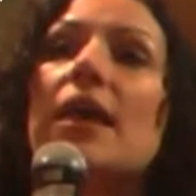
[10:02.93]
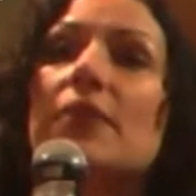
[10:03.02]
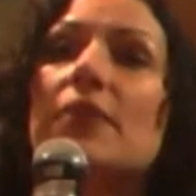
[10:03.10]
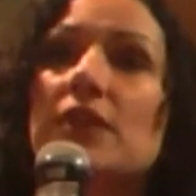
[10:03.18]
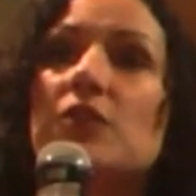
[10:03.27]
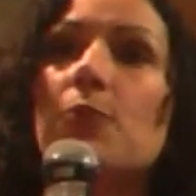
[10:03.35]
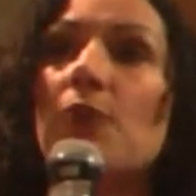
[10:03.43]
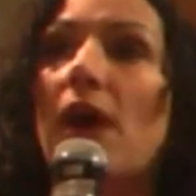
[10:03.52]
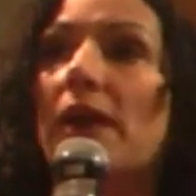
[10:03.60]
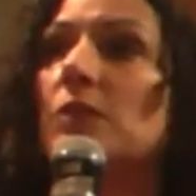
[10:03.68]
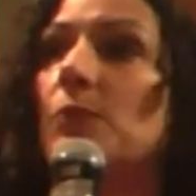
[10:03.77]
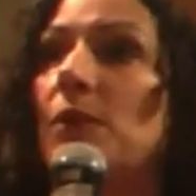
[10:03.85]
These are
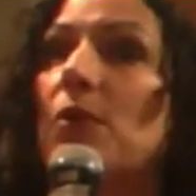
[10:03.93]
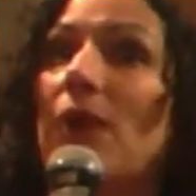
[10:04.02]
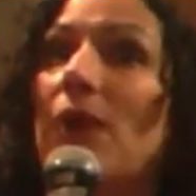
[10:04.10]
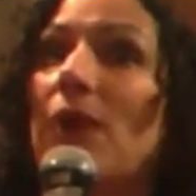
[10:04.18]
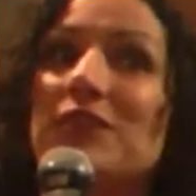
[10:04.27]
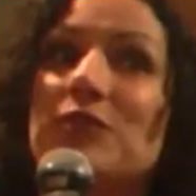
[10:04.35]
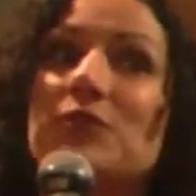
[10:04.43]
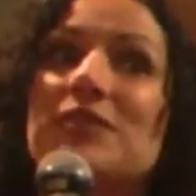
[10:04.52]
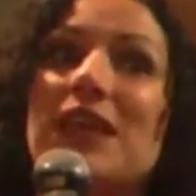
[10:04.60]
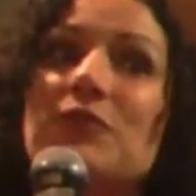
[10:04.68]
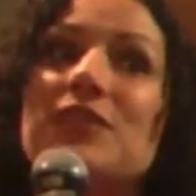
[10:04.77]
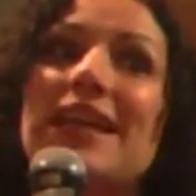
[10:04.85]
products people buy and use
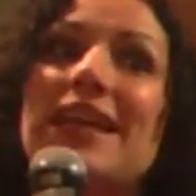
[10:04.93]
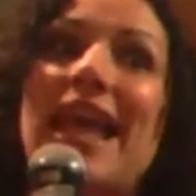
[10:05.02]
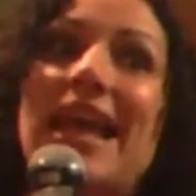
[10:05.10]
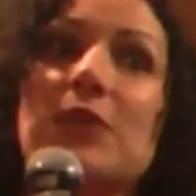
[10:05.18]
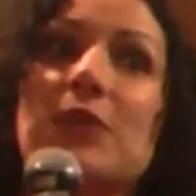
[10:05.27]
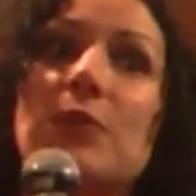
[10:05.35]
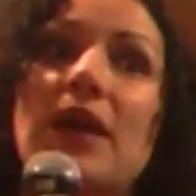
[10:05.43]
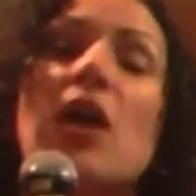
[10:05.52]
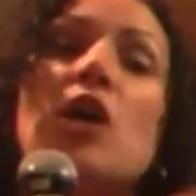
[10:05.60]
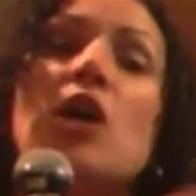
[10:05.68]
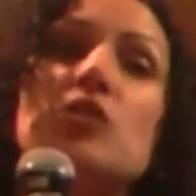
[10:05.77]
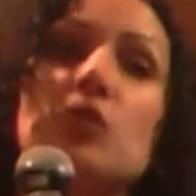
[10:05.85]
every day anyway.
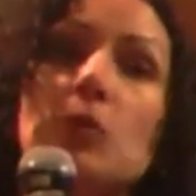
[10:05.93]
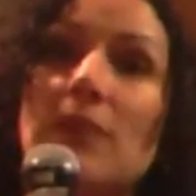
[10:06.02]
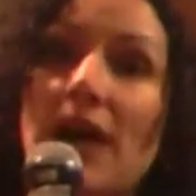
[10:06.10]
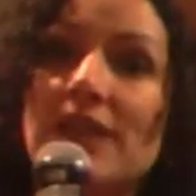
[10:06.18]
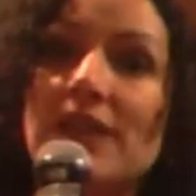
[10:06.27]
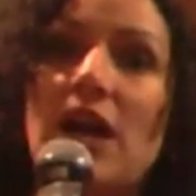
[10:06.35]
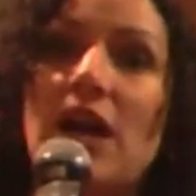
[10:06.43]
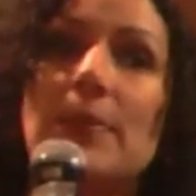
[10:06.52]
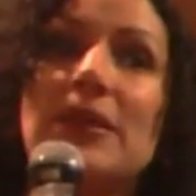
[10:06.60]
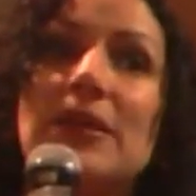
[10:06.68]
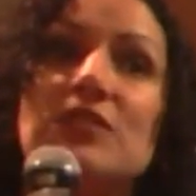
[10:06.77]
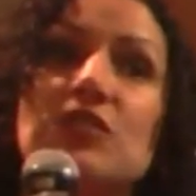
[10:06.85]
So my
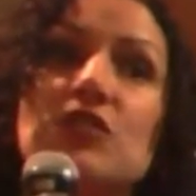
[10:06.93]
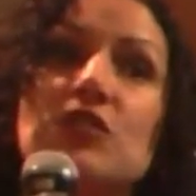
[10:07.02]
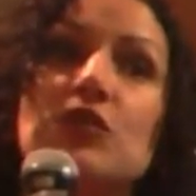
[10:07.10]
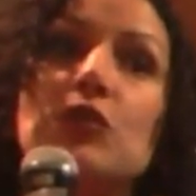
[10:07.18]
job is just to